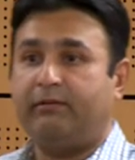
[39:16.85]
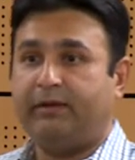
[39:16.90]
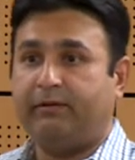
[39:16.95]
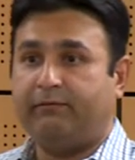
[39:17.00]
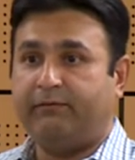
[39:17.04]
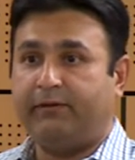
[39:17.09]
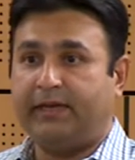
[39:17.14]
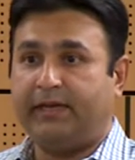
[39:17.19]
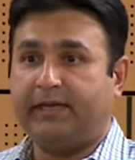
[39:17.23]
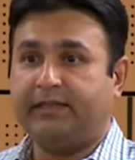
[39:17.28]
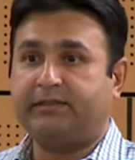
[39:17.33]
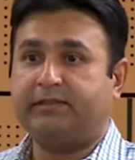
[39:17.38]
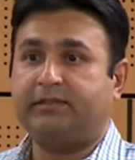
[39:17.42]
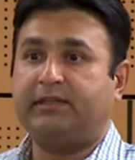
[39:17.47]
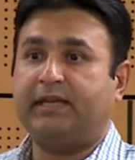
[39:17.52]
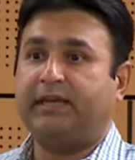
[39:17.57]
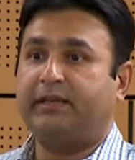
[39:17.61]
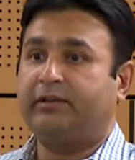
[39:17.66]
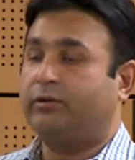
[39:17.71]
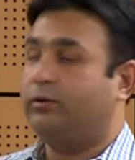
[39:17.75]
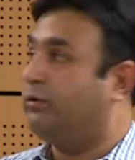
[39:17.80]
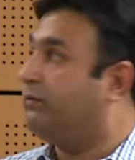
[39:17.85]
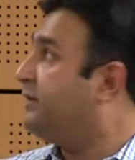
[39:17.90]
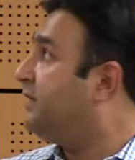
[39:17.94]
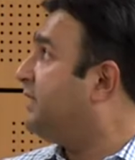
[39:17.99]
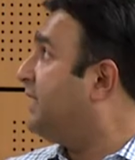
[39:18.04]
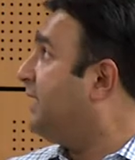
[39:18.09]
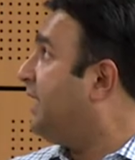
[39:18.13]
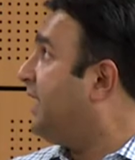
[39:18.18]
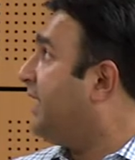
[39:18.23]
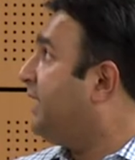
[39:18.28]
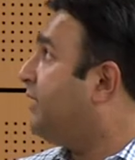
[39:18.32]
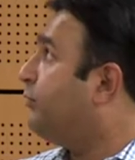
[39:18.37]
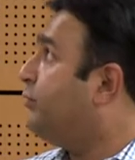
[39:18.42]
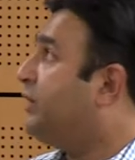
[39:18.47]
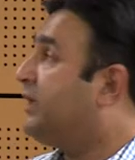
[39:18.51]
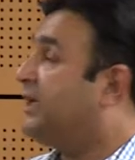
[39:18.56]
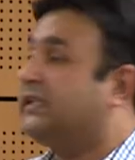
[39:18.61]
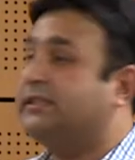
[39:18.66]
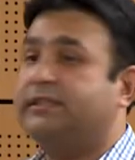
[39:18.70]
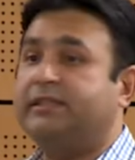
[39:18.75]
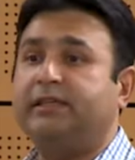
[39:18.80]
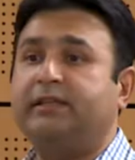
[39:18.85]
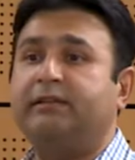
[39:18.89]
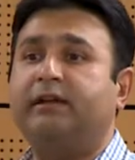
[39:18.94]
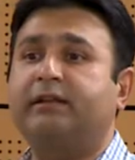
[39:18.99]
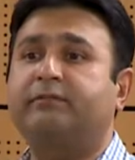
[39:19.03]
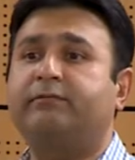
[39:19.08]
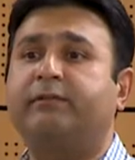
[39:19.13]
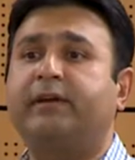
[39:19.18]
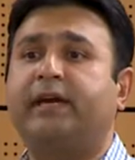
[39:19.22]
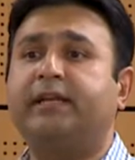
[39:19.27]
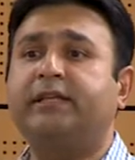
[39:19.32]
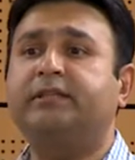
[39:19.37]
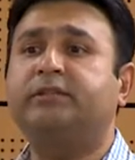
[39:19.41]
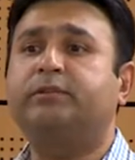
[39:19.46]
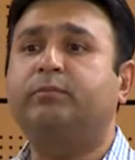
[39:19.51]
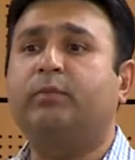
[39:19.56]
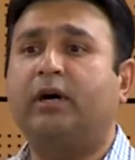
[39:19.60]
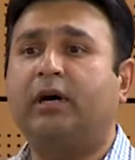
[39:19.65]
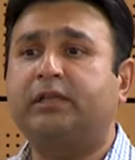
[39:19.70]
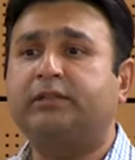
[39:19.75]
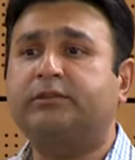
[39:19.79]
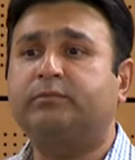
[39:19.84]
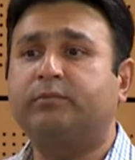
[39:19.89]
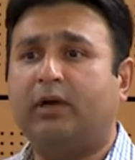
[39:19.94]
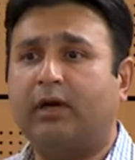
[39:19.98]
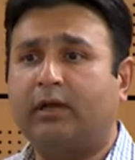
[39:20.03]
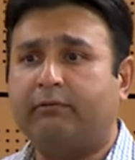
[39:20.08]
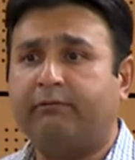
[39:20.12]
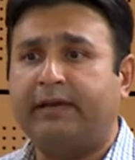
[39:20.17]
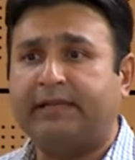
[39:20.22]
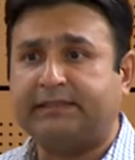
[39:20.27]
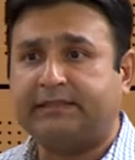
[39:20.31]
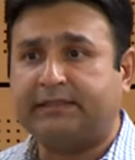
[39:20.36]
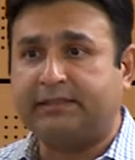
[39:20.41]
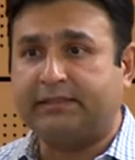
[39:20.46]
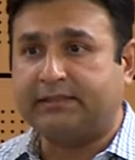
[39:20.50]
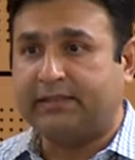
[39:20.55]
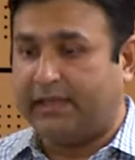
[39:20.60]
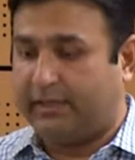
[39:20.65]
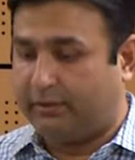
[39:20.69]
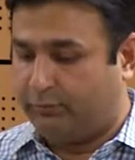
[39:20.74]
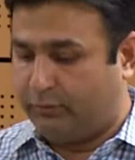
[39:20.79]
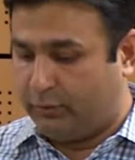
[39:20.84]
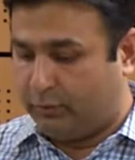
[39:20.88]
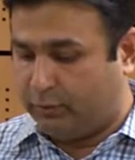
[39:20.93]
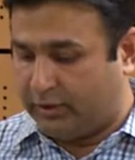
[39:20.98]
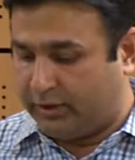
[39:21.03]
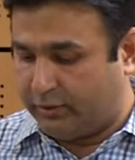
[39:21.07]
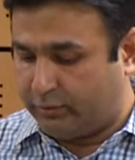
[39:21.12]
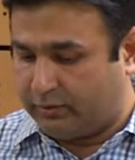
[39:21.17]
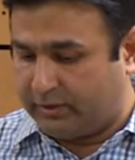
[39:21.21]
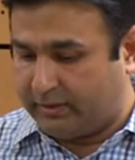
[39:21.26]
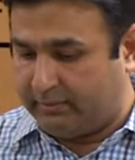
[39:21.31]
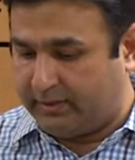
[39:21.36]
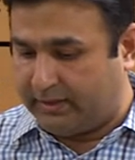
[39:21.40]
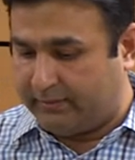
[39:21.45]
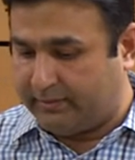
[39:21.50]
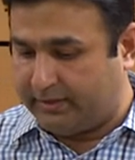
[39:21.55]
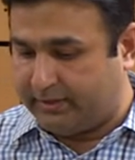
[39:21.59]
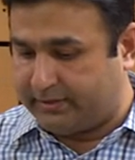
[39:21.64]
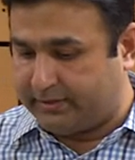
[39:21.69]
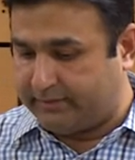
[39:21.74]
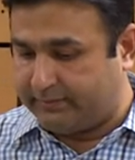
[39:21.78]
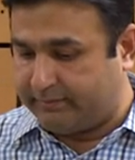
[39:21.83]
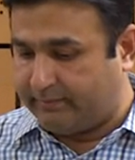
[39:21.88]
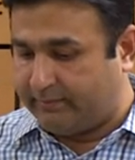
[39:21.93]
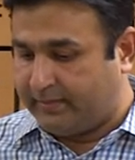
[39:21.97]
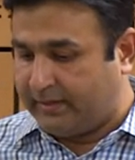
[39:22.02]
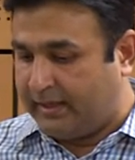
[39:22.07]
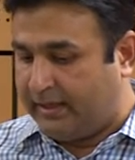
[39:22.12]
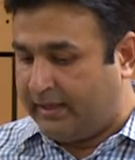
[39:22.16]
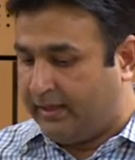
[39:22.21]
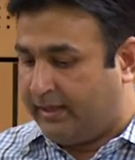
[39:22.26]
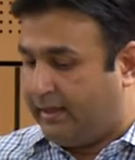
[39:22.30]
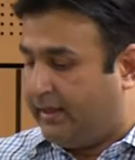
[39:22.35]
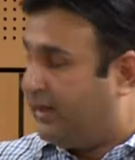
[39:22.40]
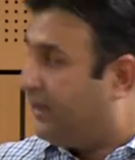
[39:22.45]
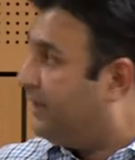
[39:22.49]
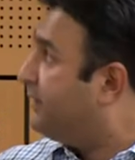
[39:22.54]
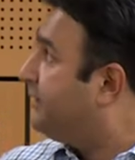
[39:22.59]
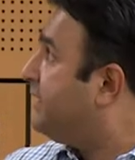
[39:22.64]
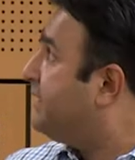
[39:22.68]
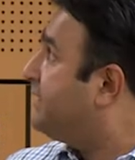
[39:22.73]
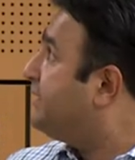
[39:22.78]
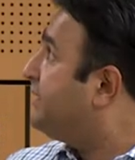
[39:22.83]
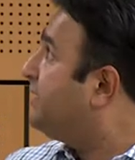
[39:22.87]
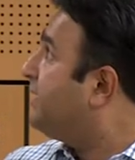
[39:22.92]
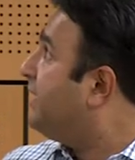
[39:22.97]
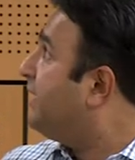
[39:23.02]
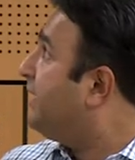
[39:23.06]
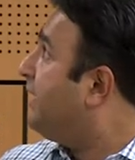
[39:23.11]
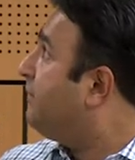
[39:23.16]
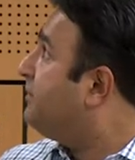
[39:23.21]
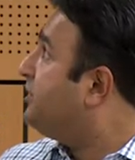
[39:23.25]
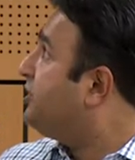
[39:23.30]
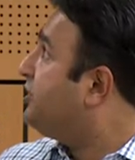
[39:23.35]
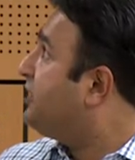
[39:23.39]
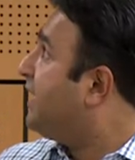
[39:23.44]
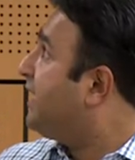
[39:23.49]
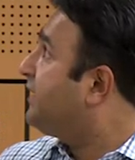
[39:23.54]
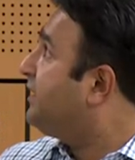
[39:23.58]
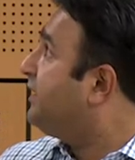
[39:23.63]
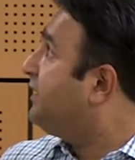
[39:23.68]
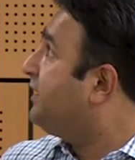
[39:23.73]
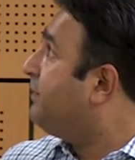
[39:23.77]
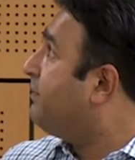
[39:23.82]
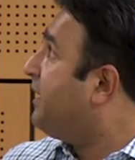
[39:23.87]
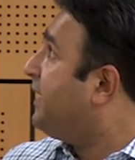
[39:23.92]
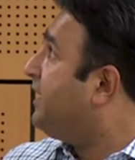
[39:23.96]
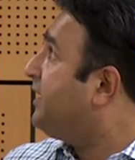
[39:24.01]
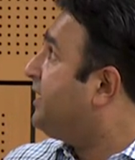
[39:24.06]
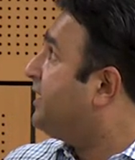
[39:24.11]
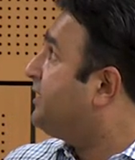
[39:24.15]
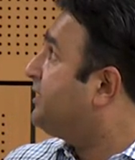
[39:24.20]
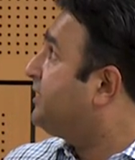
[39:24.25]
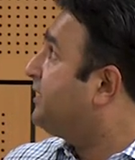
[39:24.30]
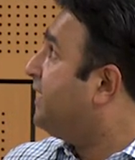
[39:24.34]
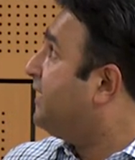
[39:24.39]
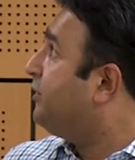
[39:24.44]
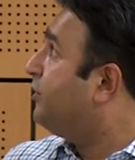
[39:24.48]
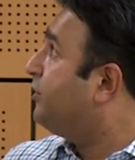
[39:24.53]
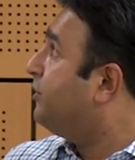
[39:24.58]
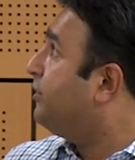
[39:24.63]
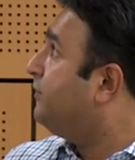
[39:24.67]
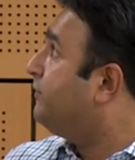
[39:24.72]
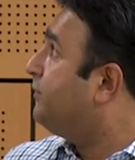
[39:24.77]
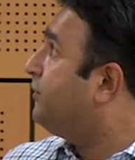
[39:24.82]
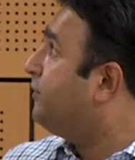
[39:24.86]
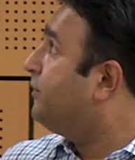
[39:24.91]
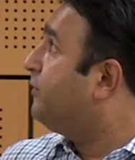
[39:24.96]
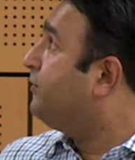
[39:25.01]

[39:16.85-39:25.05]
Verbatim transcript: ways, like, you know, with the light, we can see that very small, small vessels, like we look into the babies. This is here I'm injecting the medication. I don't know if, know